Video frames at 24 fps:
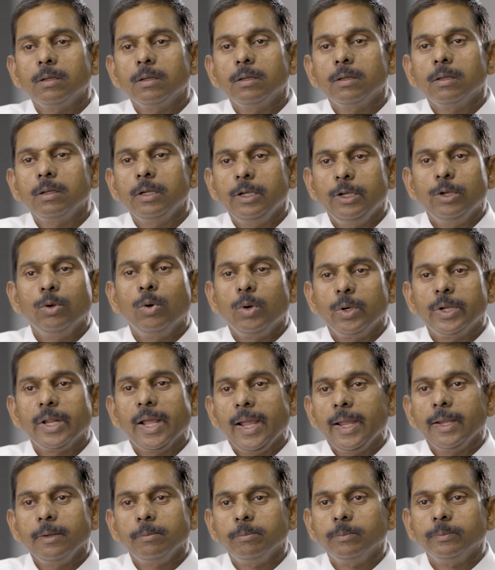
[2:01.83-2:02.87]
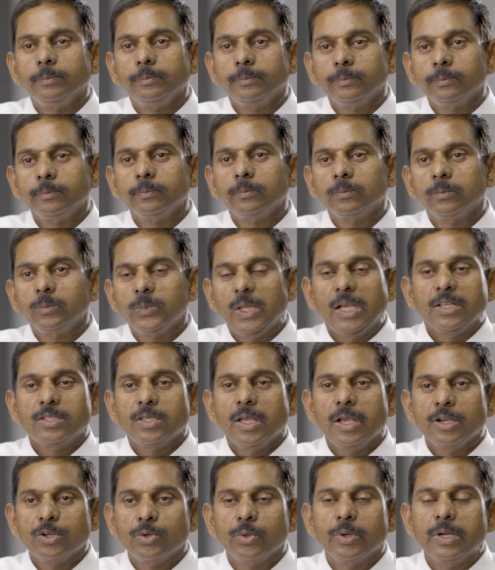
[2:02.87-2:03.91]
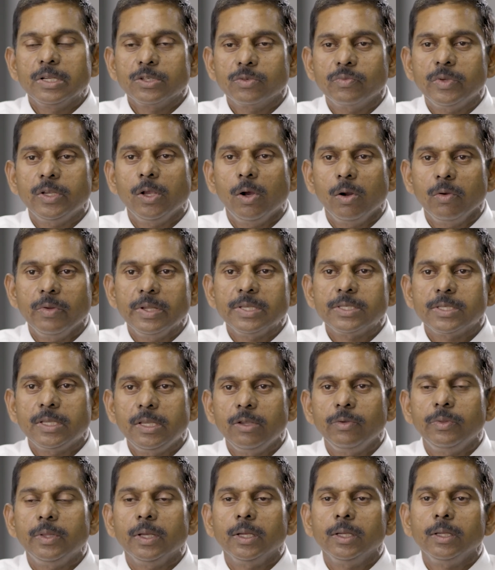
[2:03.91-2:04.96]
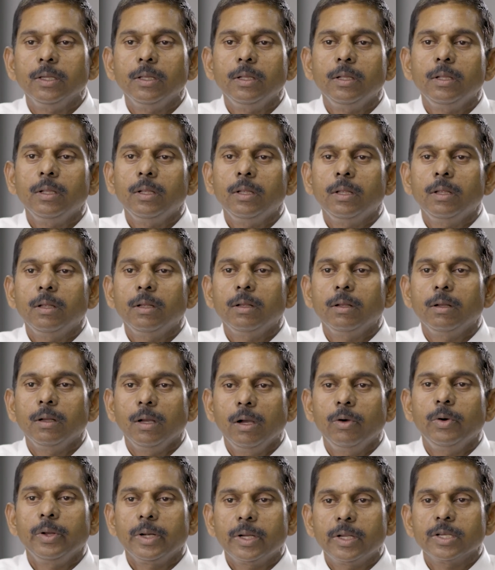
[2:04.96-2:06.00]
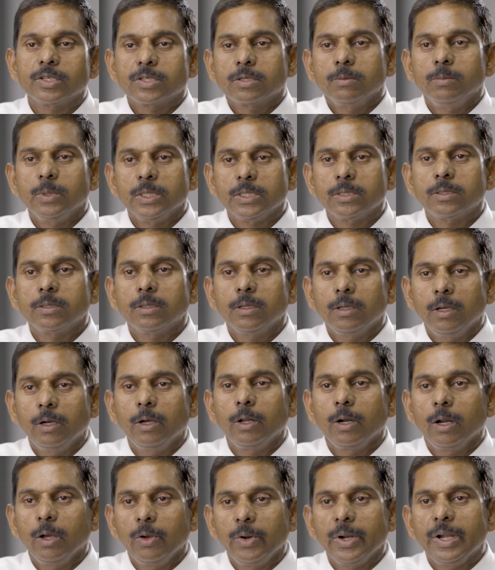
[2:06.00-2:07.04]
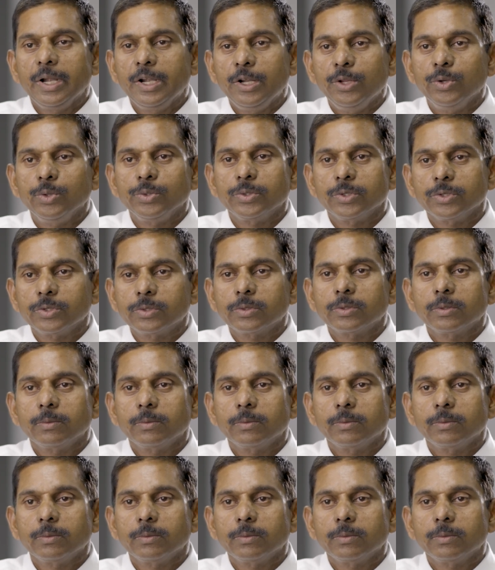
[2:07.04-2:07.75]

in no time. That's the assurance we always give the, uh, our customers or our end users.